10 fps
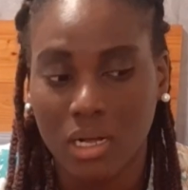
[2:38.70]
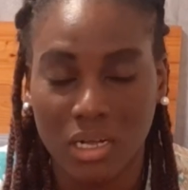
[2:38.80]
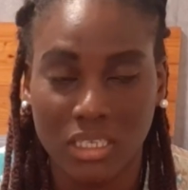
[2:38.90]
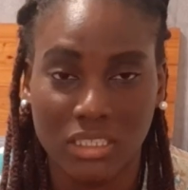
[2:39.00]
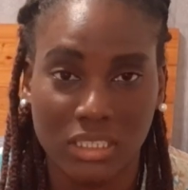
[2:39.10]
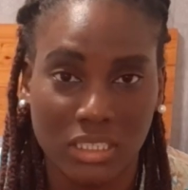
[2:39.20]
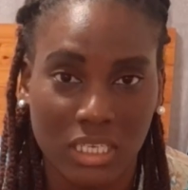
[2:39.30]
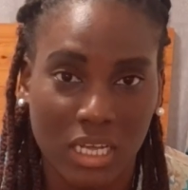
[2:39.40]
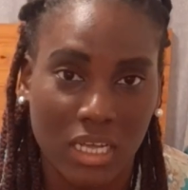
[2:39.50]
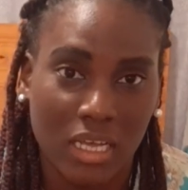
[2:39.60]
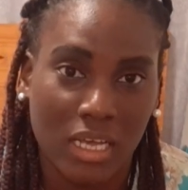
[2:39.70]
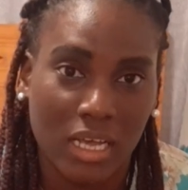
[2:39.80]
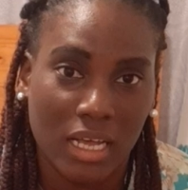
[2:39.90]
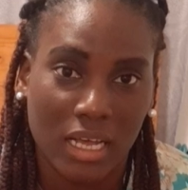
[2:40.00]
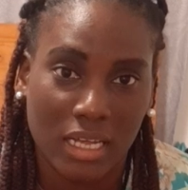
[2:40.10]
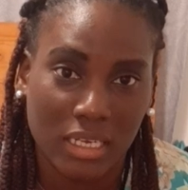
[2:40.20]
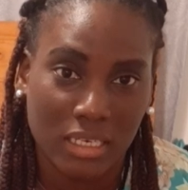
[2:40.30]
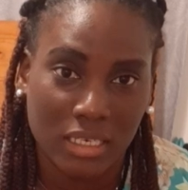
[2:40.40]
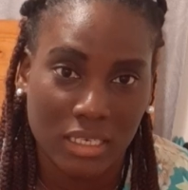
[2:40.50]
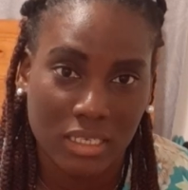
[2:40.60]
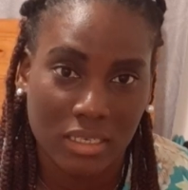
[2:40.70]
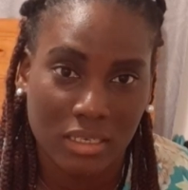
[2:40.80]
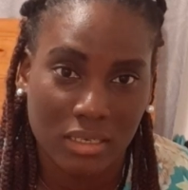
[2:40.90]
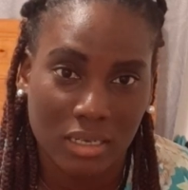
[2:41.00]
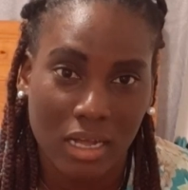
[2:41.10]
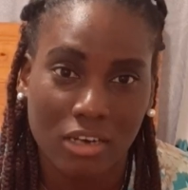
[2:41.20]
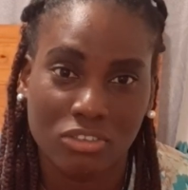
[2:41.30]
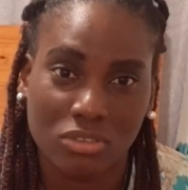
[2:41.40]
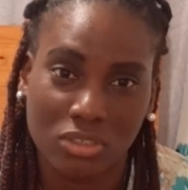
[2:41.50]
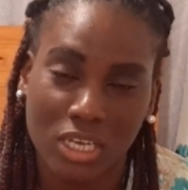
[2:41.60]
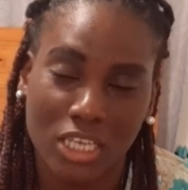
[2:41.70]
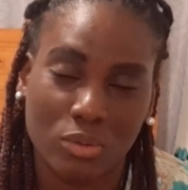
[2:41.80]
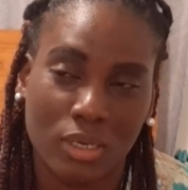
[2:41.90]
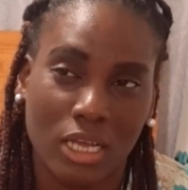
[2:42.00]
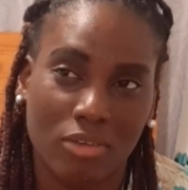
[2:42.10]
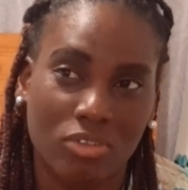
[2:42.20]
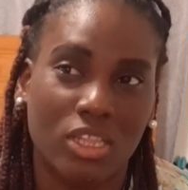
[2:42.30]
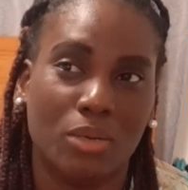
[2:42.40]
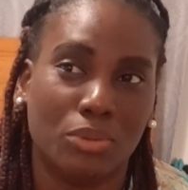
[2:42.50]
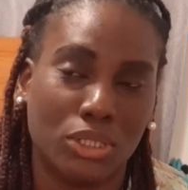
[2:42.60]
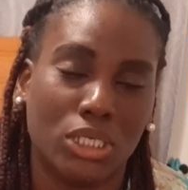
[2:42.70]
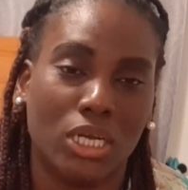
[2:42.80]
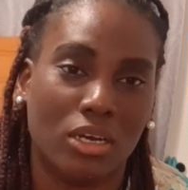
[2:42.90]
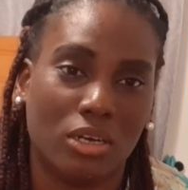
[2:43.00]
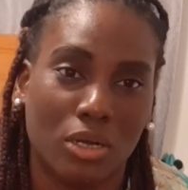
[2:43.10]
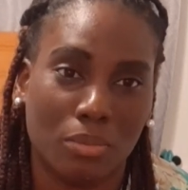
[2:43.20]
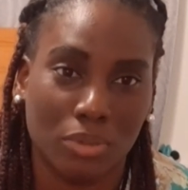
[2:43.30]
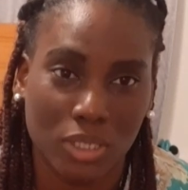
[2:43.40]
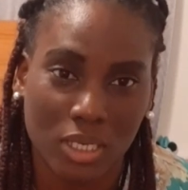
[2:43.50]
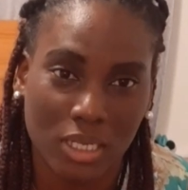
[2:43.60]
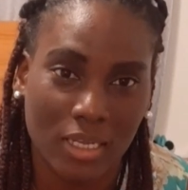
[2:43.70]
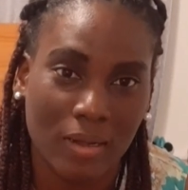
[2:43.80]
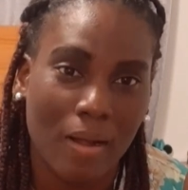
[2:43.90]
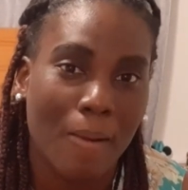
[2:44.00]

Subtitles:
honestly. And I'll show you guys when everything put together completely,